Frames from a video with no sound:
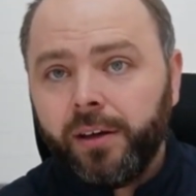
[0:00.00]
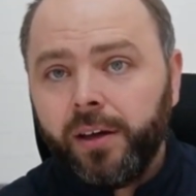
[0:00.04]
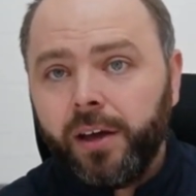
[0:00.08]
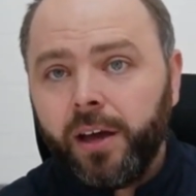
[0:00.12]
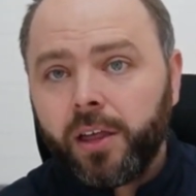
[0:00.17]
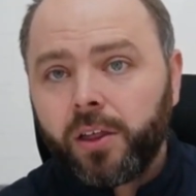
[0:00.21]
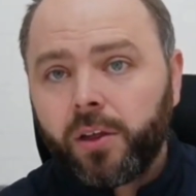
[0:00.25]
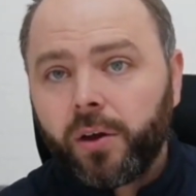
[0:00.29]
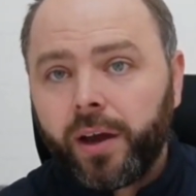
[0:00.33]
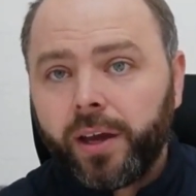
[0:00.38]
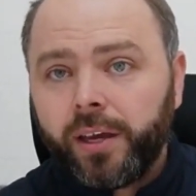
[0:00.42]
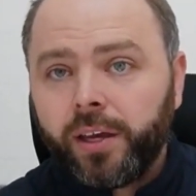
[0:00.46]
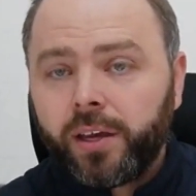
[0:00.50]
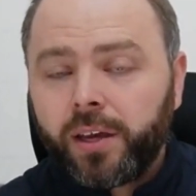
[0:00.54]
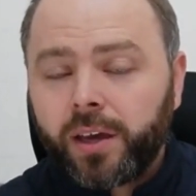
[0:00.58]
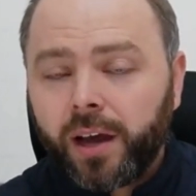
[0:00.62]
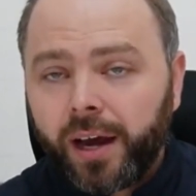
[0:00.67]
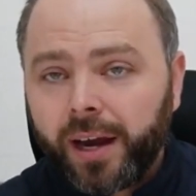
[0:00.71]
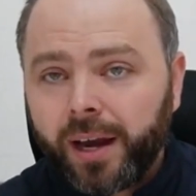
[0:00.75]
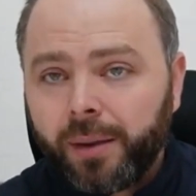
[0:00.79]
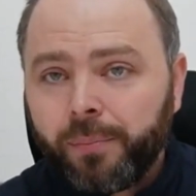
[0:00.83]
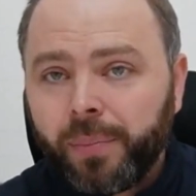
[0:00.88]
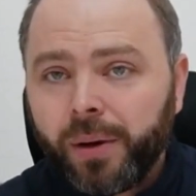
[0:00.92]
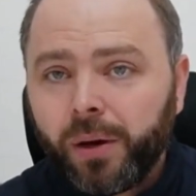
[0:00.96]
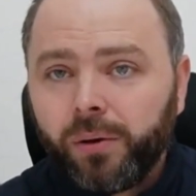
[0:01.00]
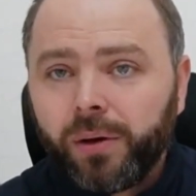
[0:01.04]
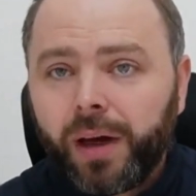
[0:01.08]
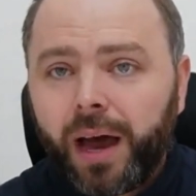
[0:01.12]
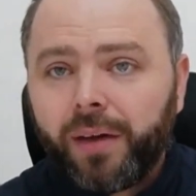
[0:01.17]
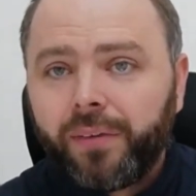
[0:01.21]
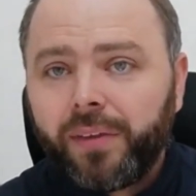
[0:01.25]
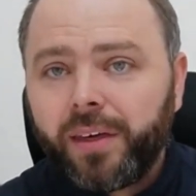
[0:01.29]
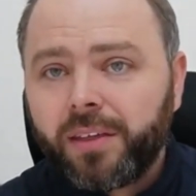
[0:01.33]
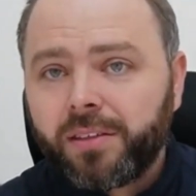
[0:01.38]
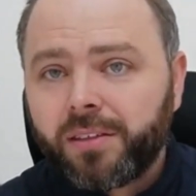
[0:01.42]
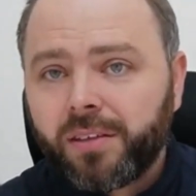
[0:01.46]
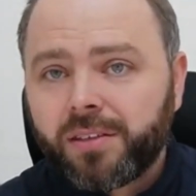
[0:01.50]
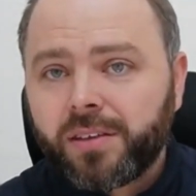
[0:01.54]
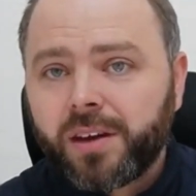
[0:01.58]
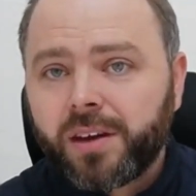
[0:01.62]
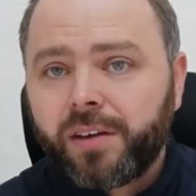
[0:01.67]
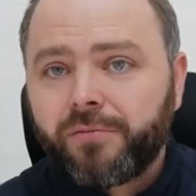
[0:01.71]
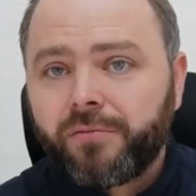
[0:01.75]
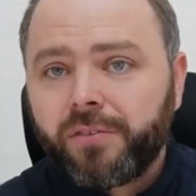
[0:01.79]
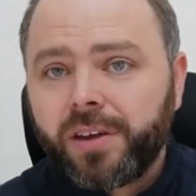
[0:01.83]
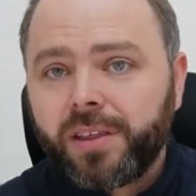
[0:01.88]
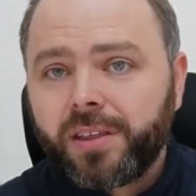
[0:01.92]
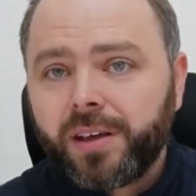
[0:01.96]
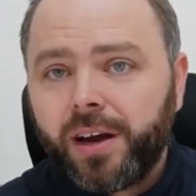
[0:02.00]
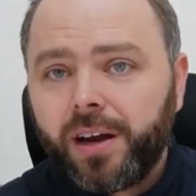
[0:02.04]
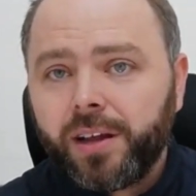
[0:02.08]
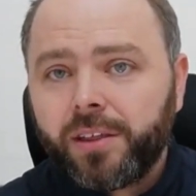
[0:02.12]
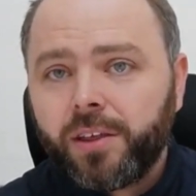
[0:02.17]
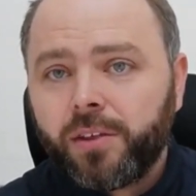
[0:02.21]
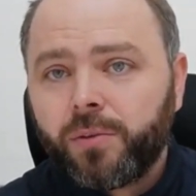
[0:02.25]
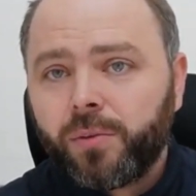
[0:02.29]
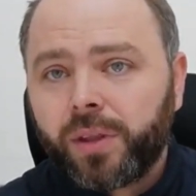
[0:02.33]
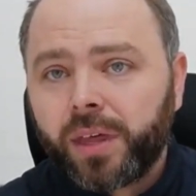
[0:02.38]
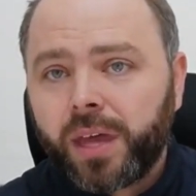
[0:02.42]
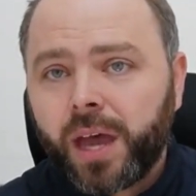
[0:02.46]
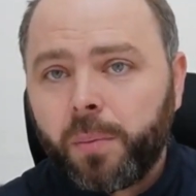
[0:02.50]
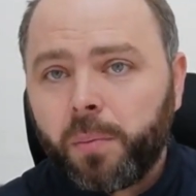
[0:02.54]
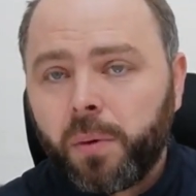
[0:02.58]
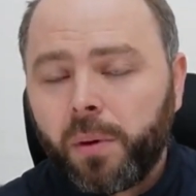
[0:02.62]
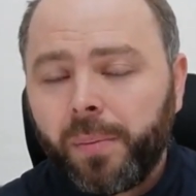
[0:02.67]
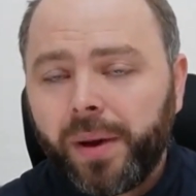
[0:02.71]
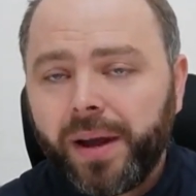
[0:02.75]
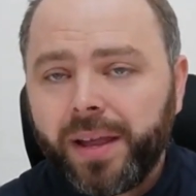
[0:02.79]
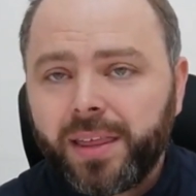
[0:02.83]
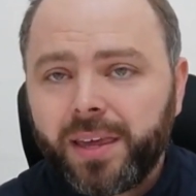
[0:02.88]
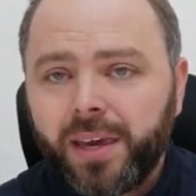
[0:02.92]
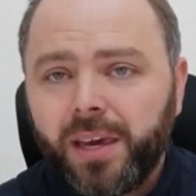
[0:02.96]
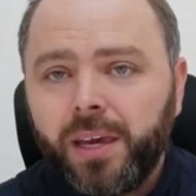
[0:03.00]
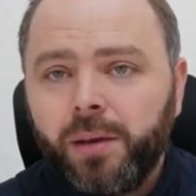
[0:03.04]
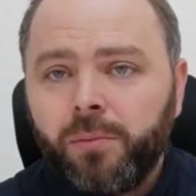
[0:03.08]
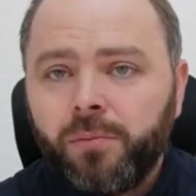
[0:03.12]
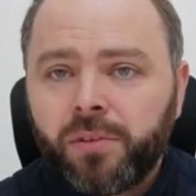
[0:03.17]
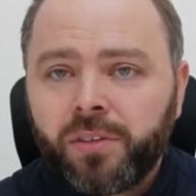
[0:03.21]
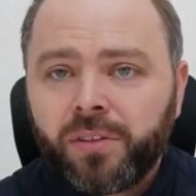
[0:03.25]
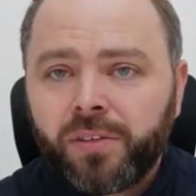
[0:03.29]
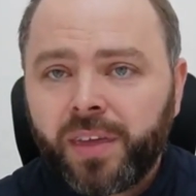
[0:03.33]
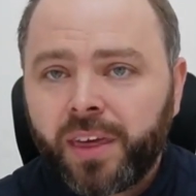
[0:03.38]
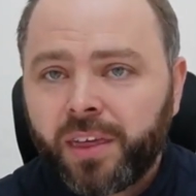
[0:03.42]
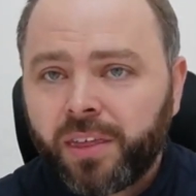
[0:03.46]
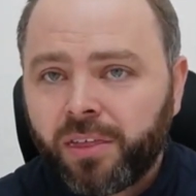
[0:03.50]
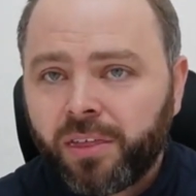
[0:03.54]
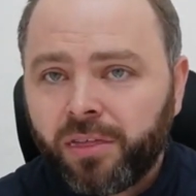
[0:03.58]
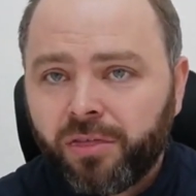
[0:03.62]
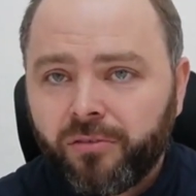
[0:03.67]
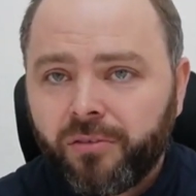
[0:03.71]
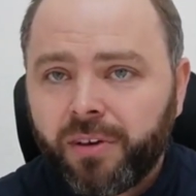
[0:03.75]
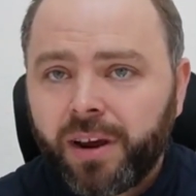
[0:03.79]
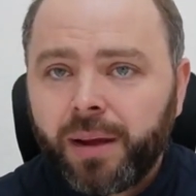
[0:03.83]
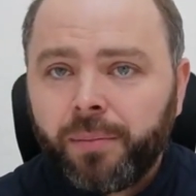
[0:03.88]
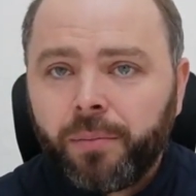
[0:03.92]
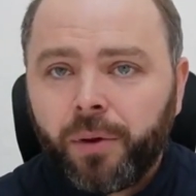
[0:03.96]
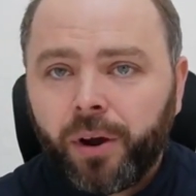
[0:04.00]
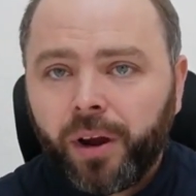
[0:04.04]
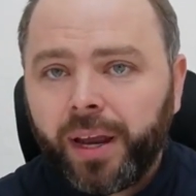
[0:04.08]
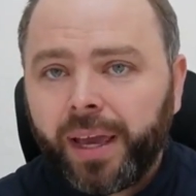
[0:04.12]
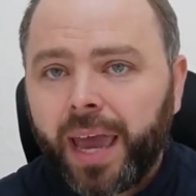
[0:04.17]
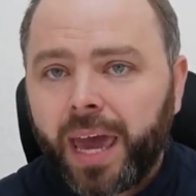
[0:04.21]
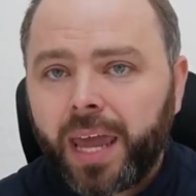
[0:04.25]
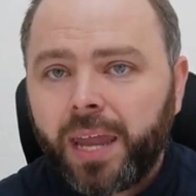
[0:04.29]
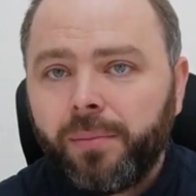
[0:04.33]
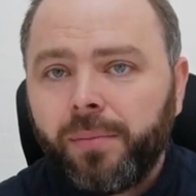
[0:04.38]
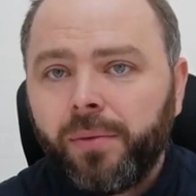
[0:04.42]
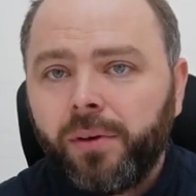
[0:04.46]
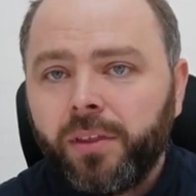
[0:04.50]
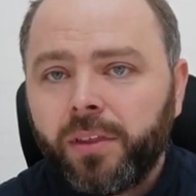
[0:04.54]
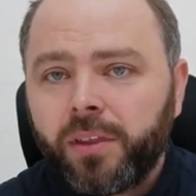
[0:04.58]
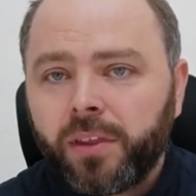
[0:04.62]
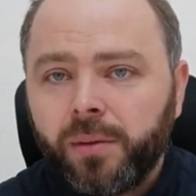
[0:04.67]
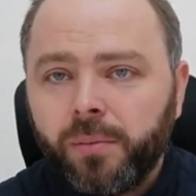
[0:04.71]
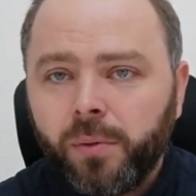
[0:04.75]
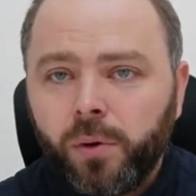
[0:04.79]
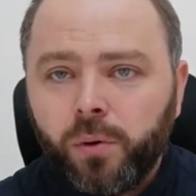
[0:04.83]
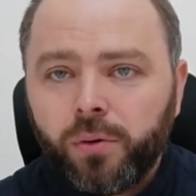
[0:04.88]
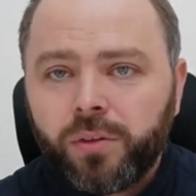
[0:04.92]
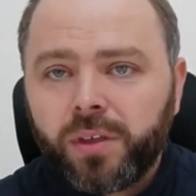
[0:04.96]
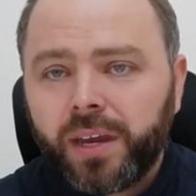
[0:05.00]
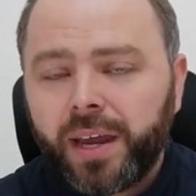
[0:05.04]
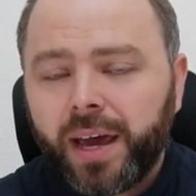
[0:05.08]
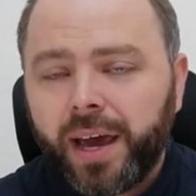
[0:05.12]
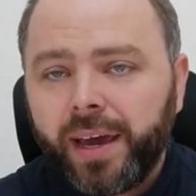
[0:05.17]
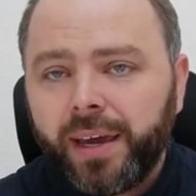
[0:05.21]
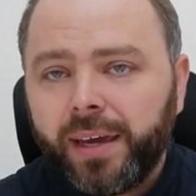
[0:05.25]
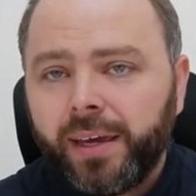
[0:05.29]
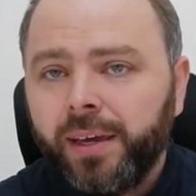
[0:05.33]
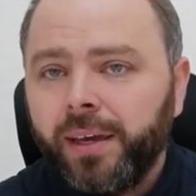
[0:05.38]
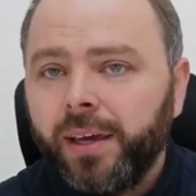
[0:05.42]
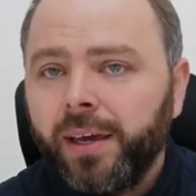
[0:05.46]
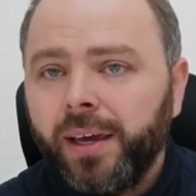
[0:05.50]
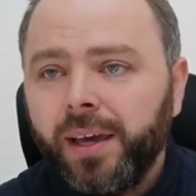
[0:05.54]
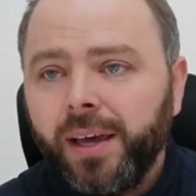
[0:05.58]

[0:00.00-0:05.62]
So I kind of built out these discovery starters with a couple of my teams. There's 3, and we're going to get them into them all today.